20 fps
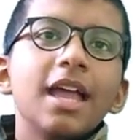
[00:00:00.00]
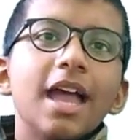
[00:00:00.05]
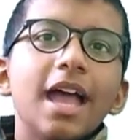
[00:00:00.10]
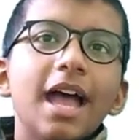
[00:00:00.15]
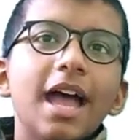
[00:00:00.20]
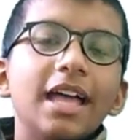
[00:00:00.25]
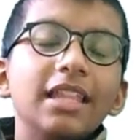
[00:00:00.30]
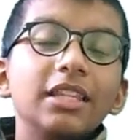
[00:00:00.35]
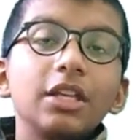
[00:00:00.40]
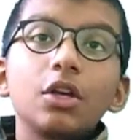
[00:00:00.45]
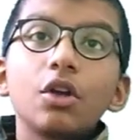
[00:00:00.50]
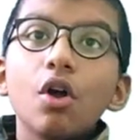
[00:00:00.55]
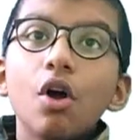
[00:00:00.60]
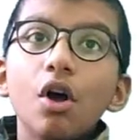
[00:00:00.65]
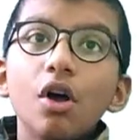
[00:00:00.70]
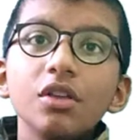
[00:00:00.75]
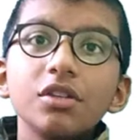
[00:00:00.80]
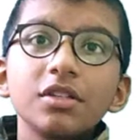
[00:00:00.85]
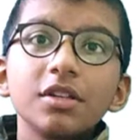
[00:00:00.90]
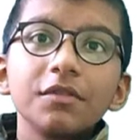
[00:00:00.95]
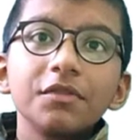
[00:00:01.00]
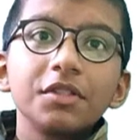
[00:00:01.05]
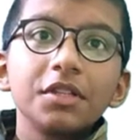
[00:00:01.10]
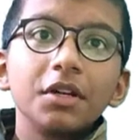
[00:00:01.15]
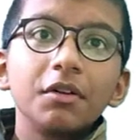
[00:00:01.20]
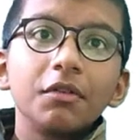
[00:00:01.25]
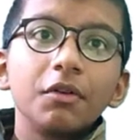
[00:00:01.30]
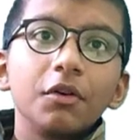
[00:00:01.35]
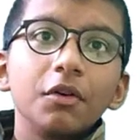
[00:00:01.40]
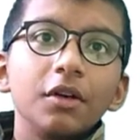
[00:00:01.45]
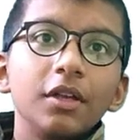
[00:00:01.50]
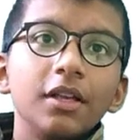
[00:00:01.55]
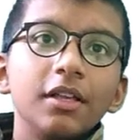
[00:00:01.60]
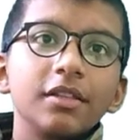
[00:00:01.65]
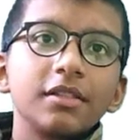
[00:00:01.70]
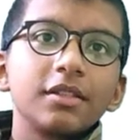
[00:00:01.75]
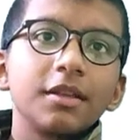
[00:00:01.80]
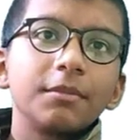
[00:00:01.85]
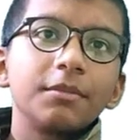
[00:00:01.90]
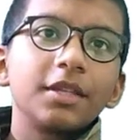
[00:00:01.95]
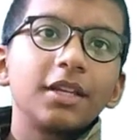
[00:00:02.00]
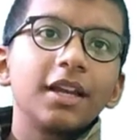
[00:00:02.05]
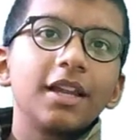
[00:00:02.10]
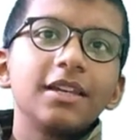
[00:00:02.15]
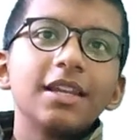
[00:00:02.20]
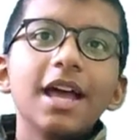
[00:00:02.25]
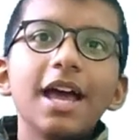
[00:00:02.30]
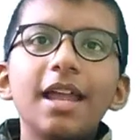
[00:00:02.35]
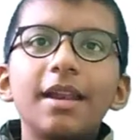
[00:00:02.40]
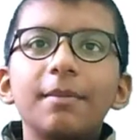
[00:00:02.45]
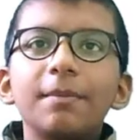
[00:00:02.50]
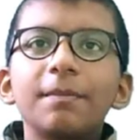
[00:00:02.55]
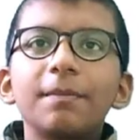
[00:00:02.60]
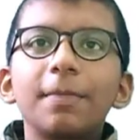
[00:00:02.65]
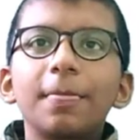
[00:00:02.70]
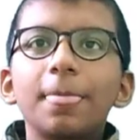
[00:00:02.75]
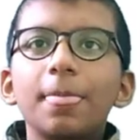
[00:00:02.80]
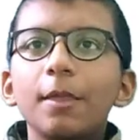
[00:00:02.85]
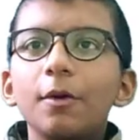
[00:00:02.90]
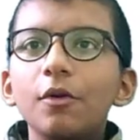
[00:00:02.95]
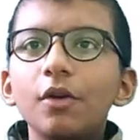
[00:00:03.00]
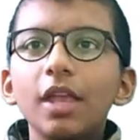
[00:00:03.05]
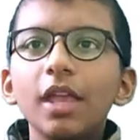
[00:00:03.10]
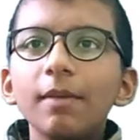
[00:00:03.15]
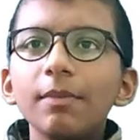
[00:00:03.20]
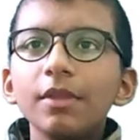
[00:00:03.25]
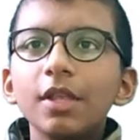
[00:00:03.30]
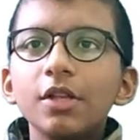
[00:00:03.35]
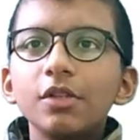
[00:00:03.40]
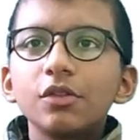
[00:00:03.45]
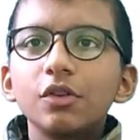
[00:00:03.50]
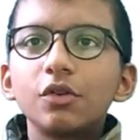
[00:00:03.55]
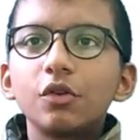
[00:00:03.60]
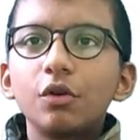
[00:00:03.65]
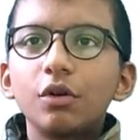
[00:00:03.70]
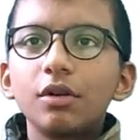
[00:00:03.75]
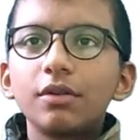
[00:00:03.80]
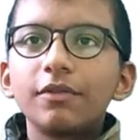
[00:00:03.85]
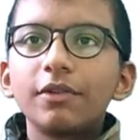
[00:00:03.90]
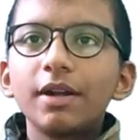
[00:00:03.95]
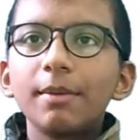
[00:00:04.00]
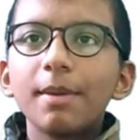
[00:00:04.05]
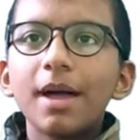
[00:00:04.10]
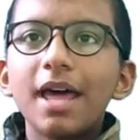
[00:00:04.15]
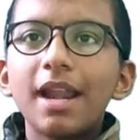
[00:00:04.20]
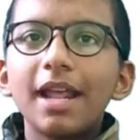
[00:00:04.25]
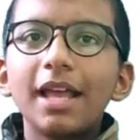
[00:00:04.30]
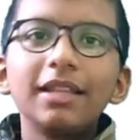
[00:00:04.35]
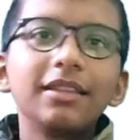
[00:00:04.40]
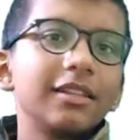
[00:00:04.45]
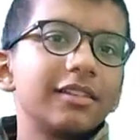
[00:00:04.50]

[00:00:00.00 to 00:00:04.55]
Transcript: and the cost of 0 is something like that. Okay, so don't worry about that.